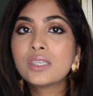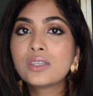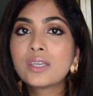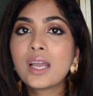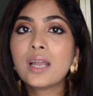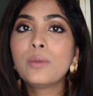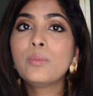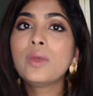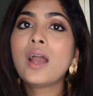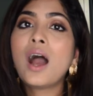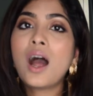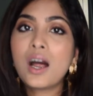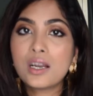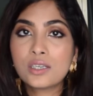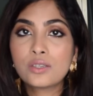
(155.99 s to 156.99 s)
which can be
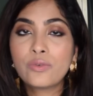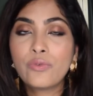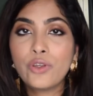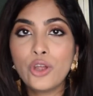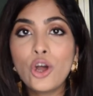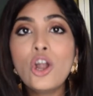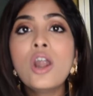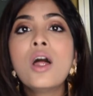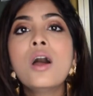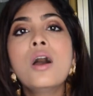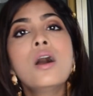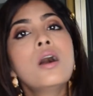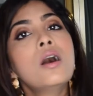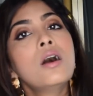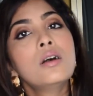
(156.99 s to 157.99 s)
harsh for your
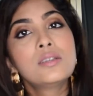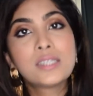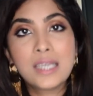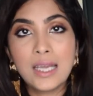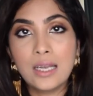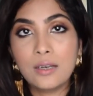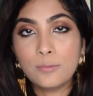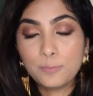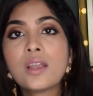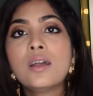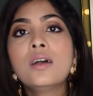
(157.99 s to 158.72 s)
skin.